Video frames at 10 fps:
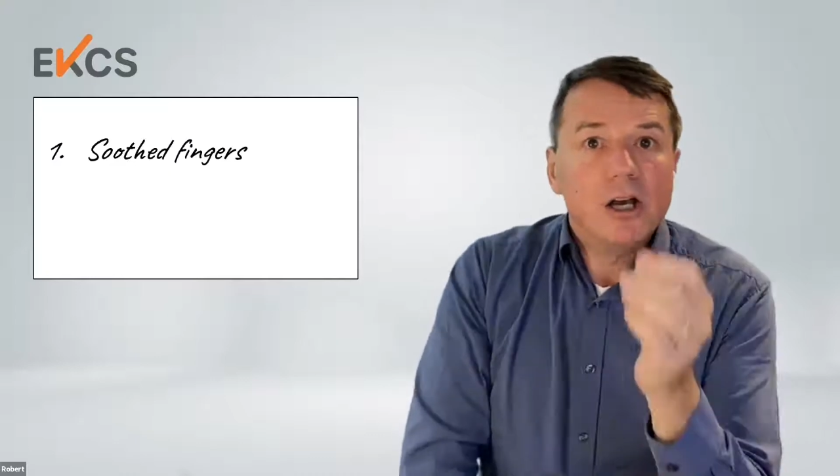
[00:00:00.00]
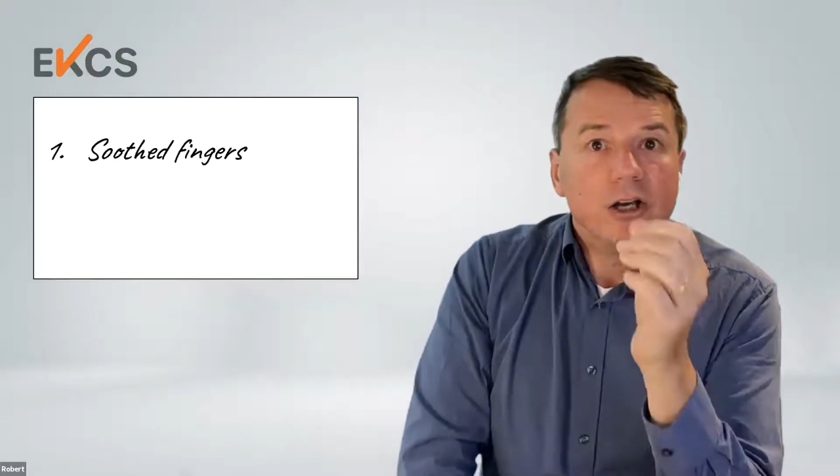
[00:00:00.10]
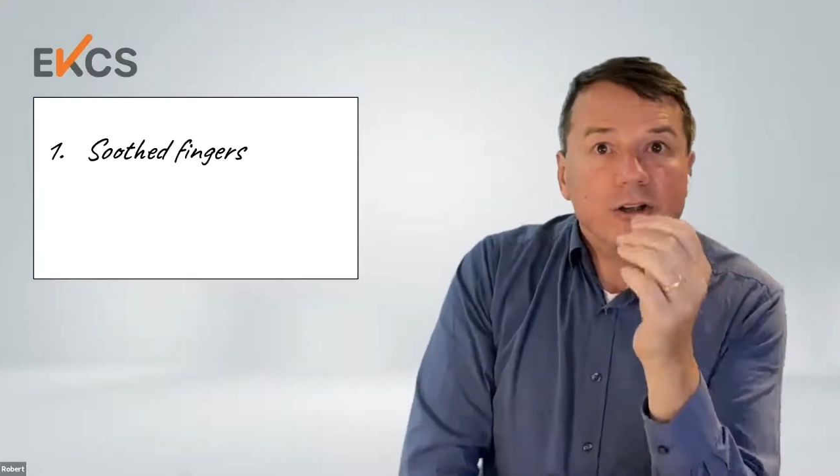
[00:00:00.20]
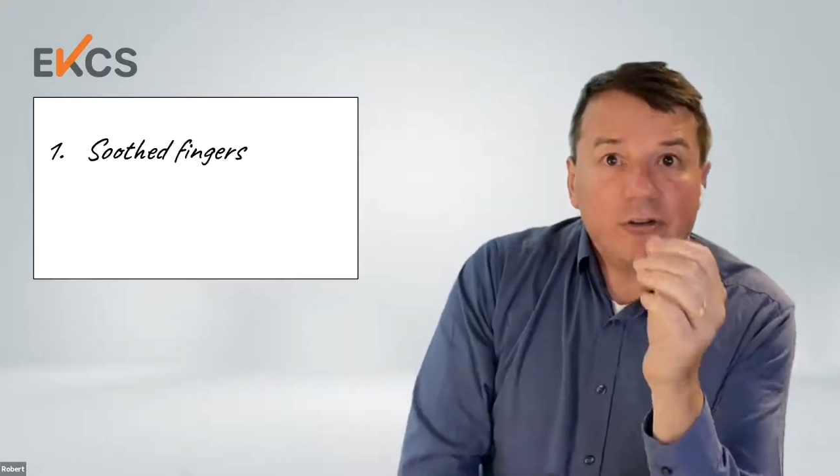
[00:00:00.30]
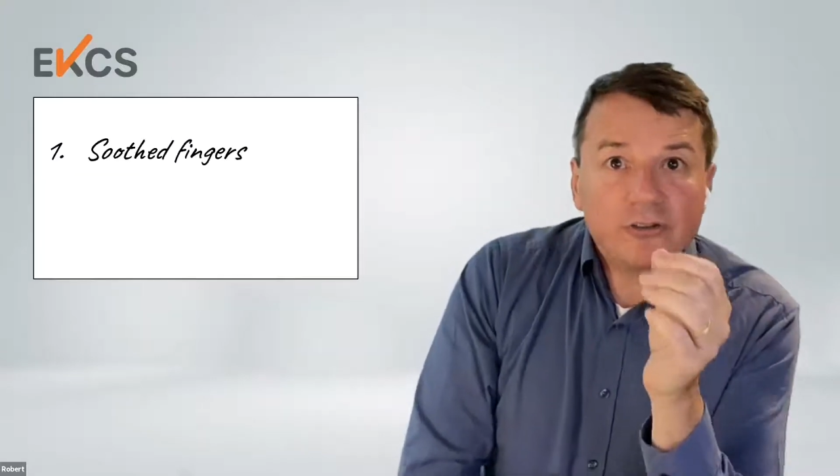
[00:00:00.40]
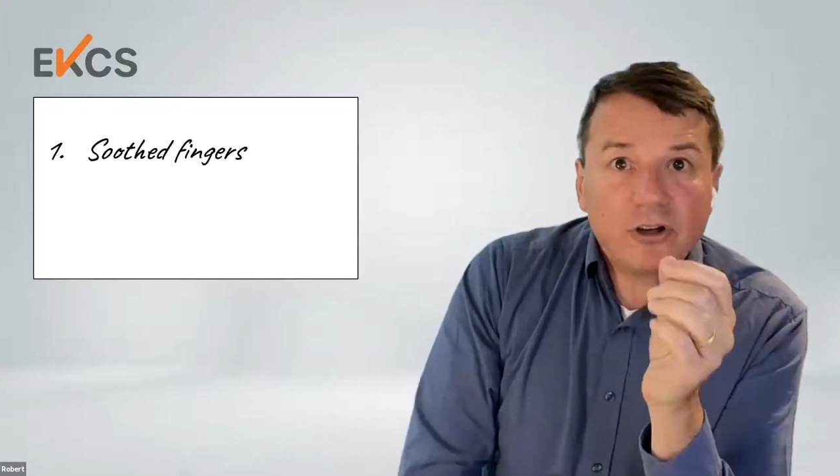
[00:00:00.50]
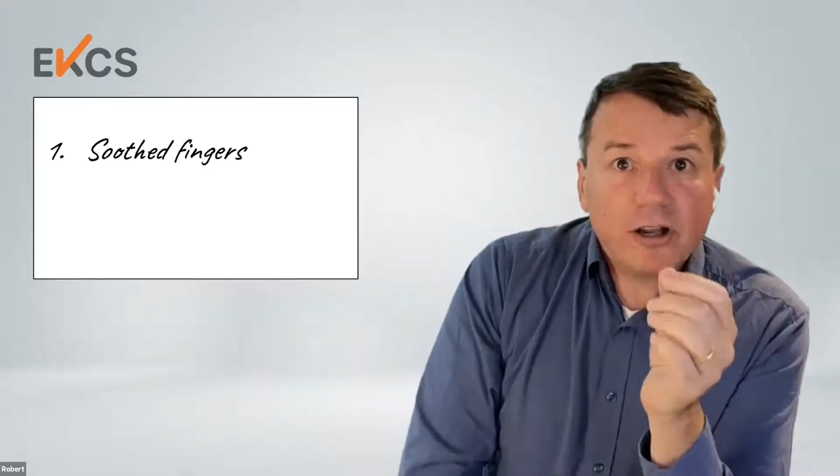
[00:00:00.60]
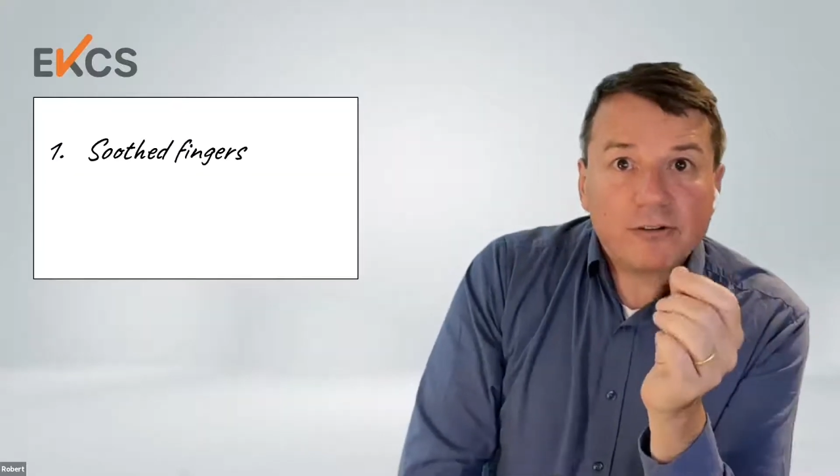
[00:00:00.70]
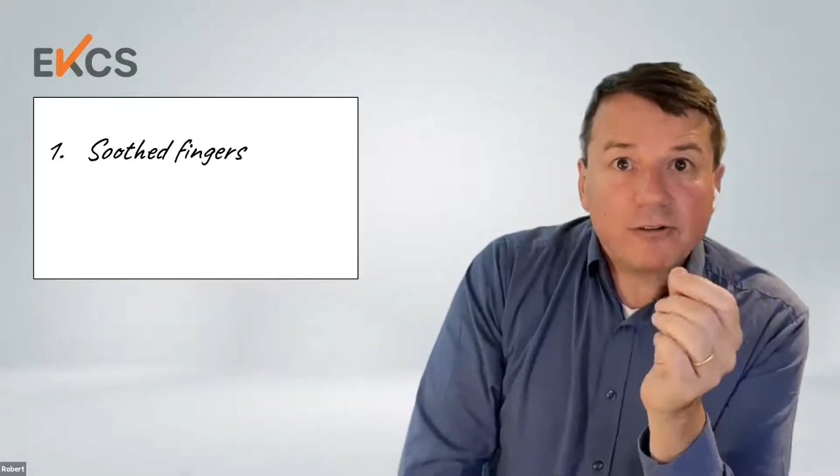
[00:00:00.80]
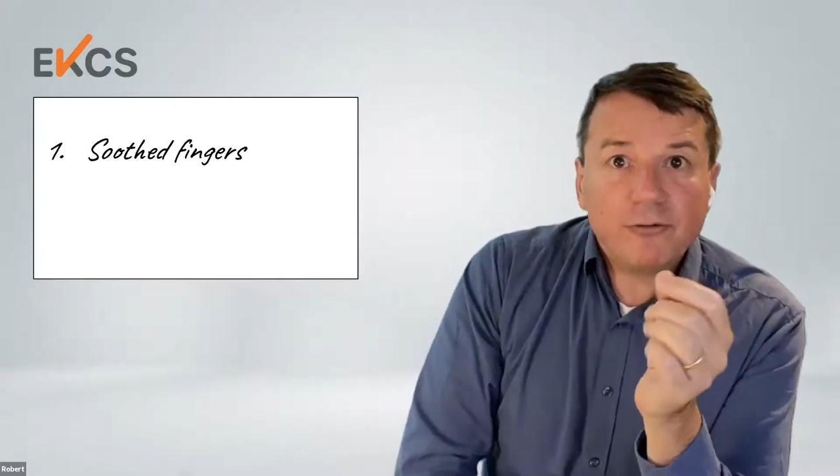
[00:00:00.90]
you'll start
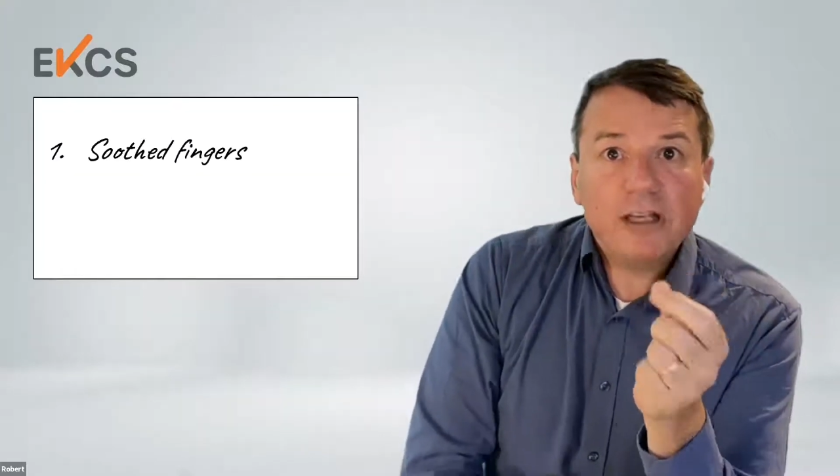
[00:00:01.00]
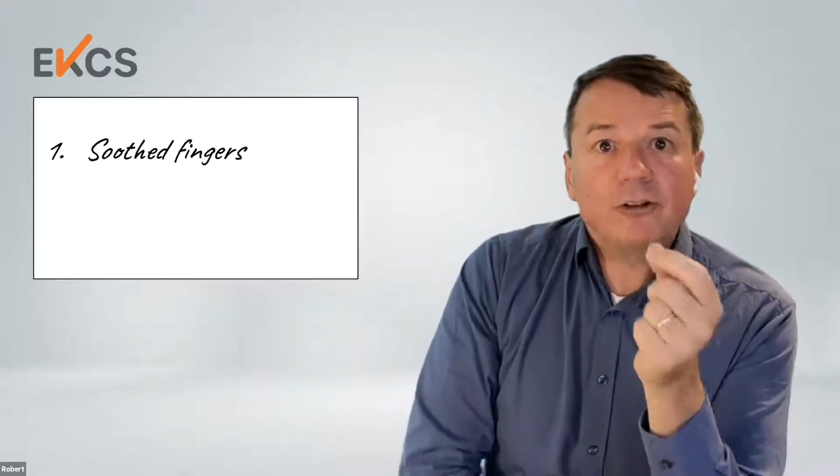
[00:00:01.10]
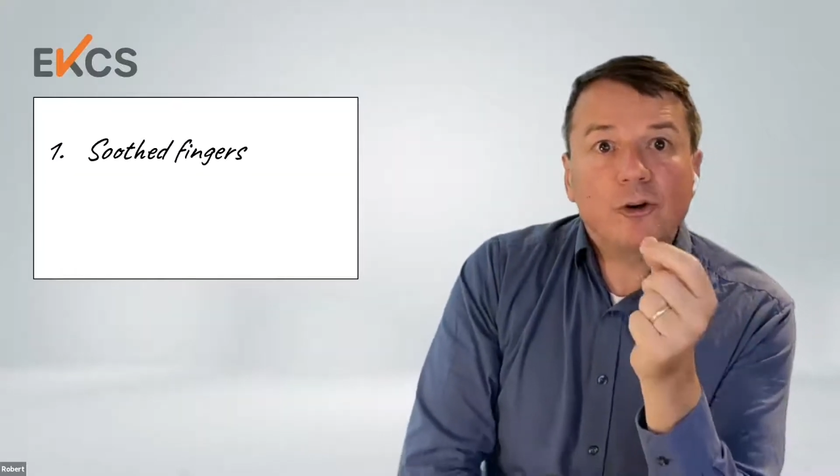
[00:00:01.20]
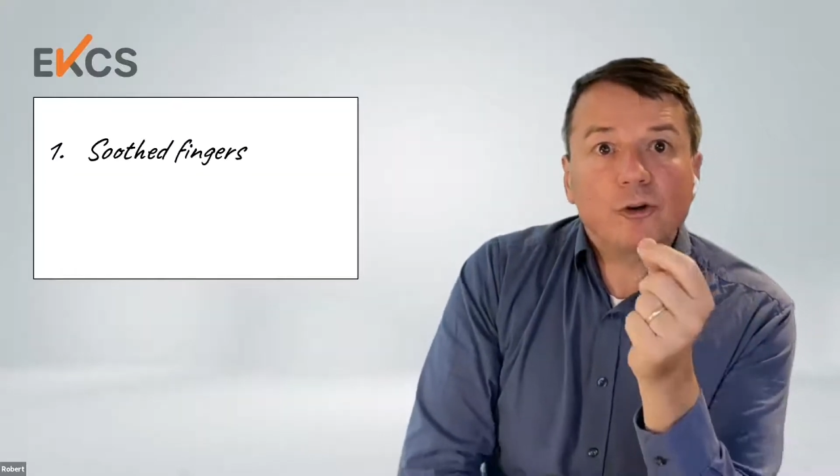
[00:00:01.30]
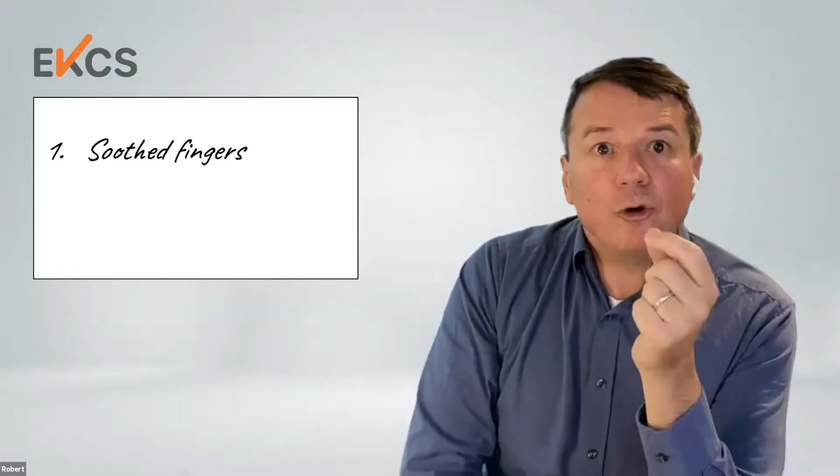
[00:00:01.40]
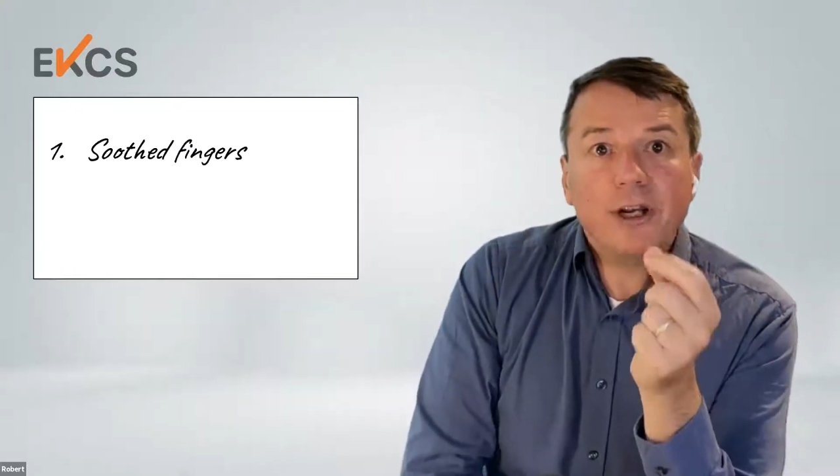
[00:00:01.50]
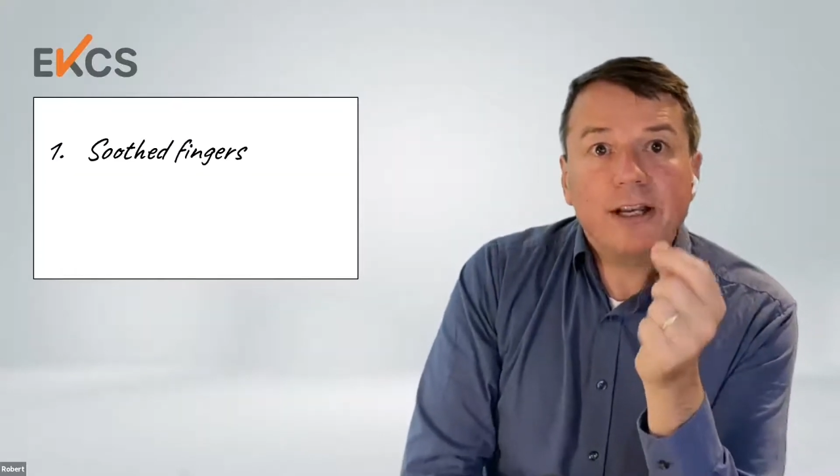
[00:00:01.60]
to feel you're talking